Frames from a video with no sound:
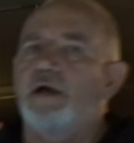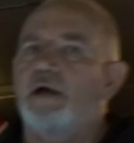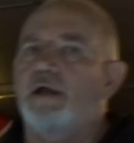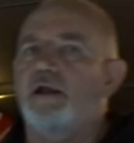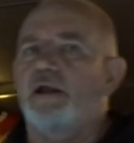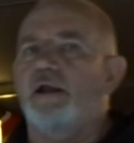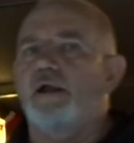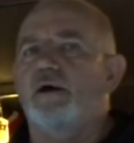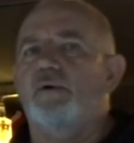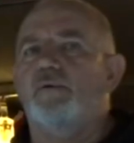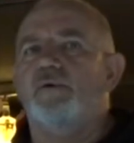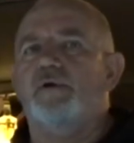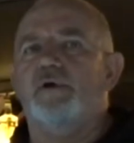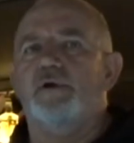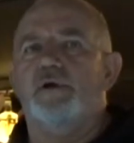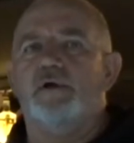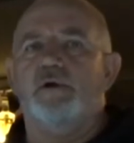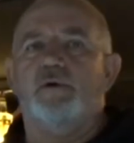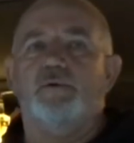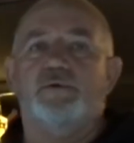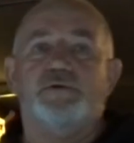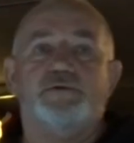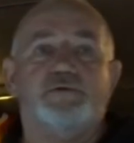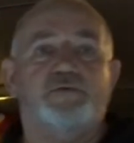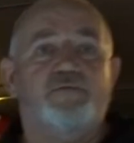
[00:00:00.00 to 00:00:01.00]
now we're going to go
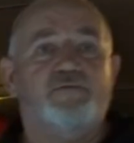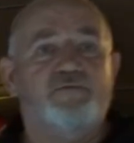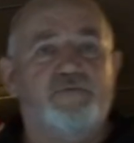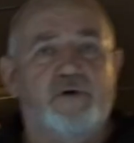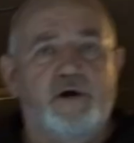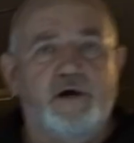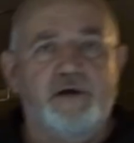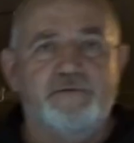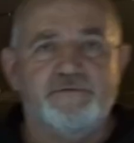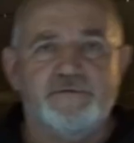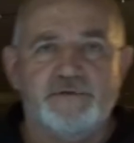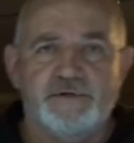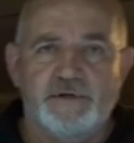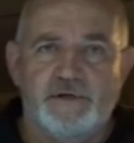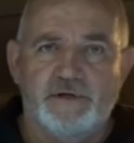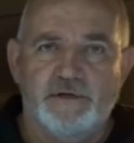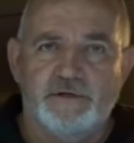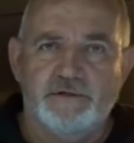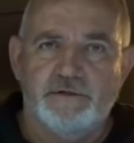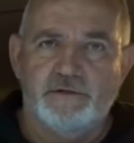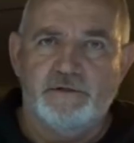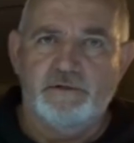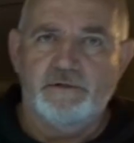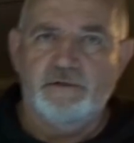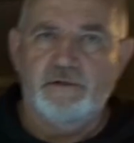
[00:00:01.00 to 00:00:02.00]
on to 5,
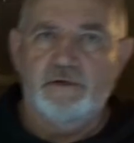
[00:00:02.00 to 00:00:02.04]
6.